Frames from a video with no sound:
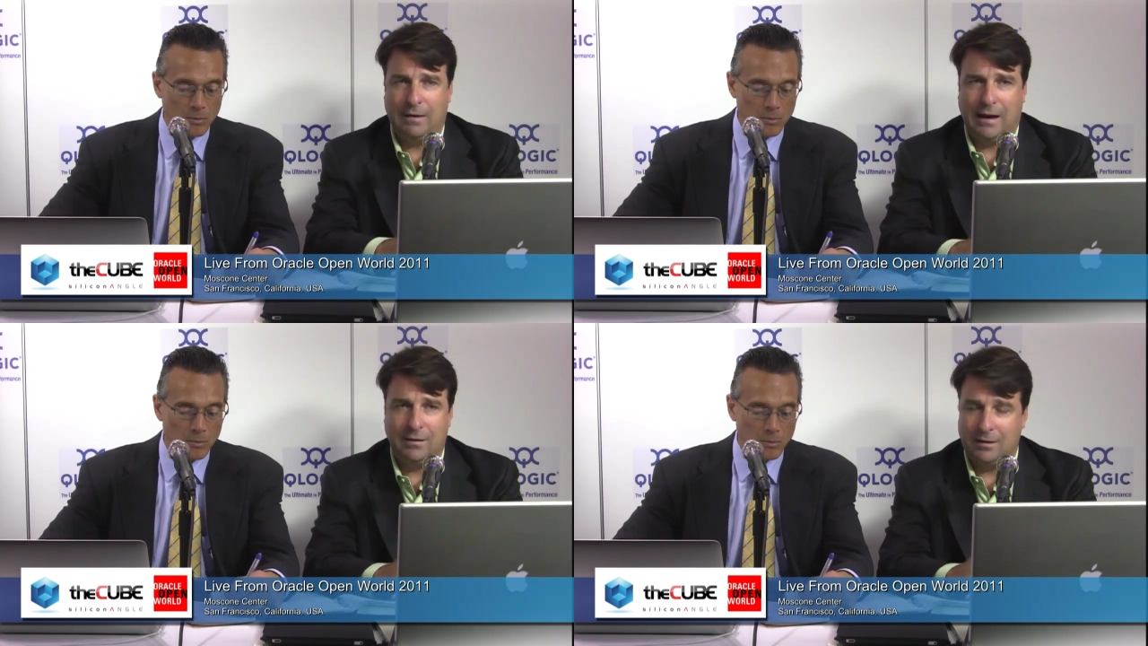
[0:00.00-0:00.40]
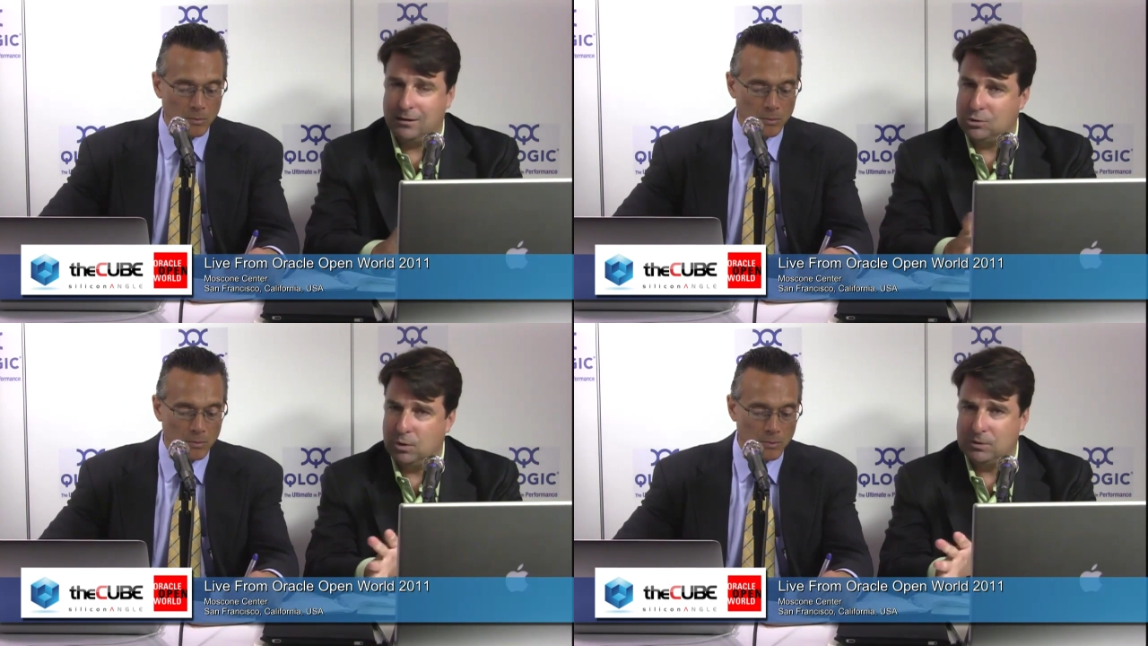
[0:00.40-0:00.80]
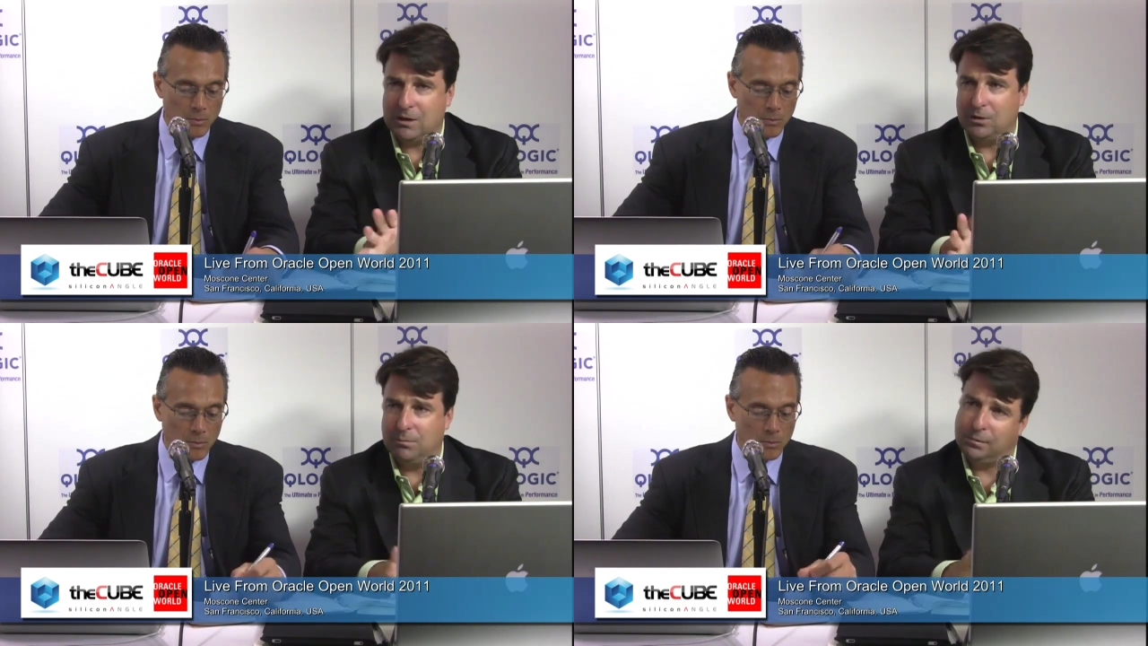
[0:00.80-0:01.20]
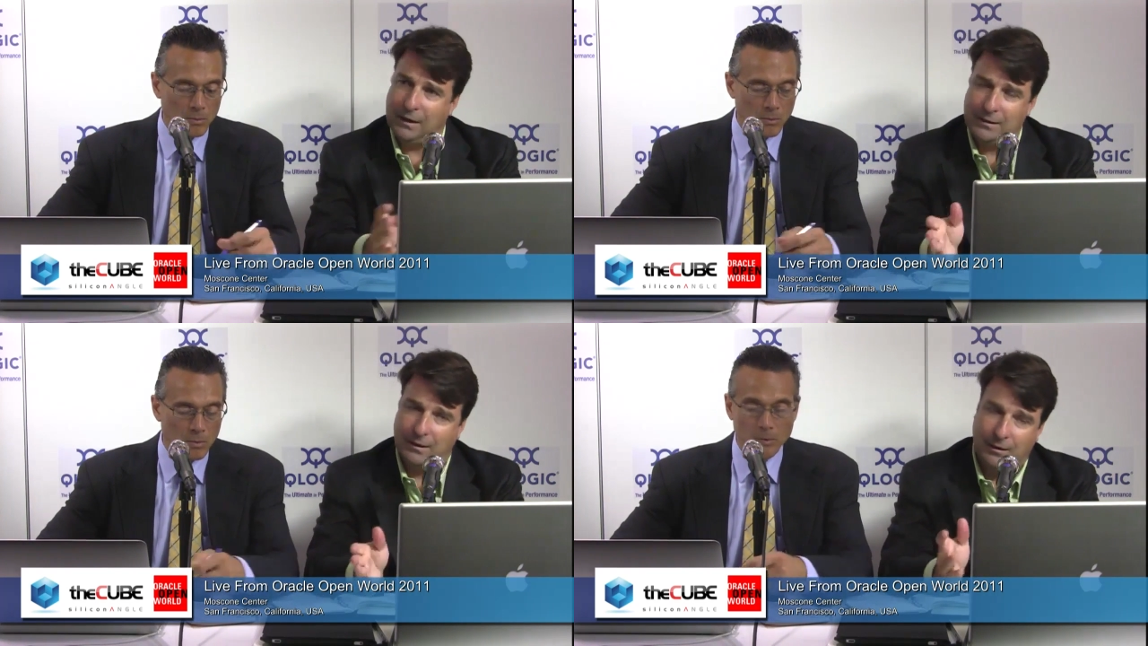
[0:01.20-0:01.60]
Speaker 1: I mean, I think Juniper's got a good
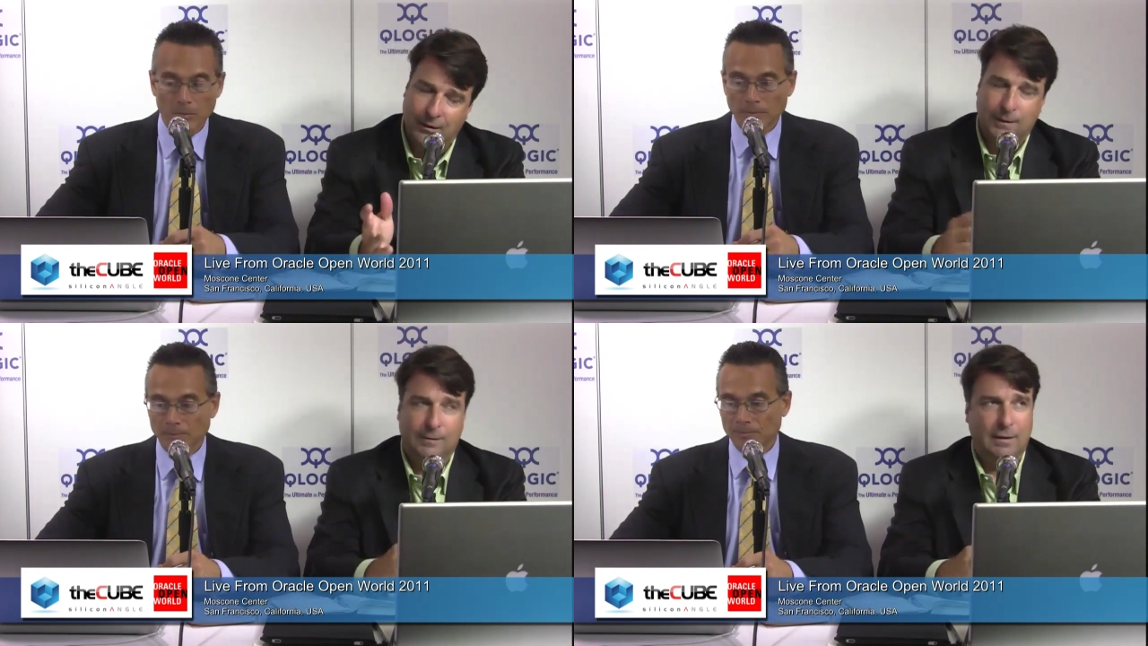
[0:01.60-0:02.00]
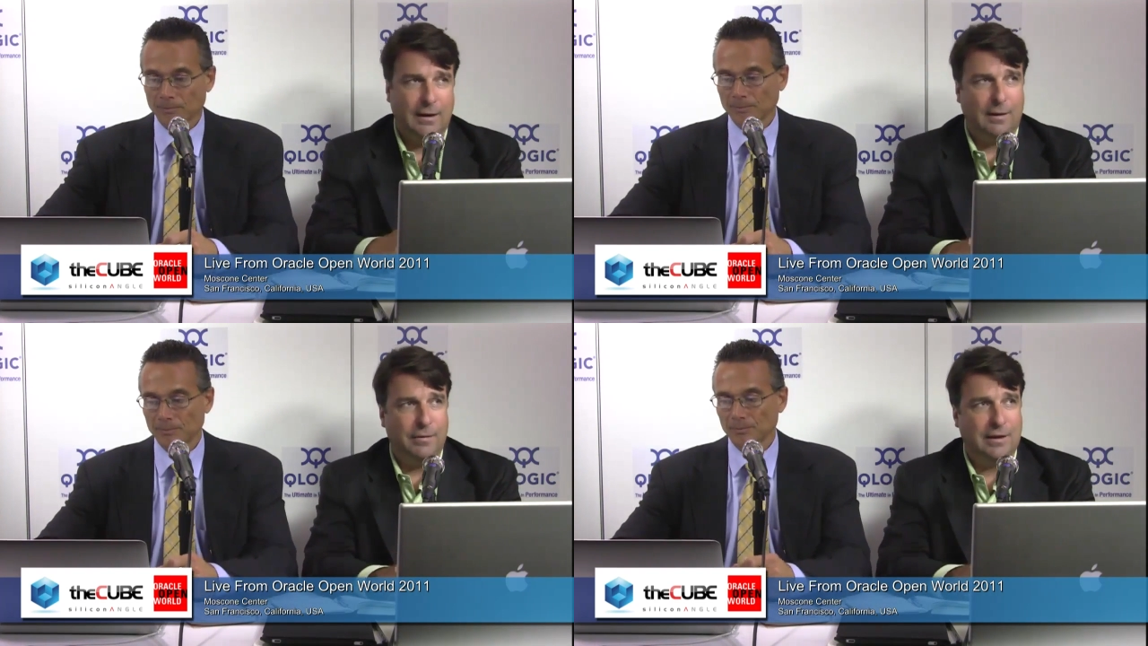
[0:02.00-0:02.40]
play there. Uh, I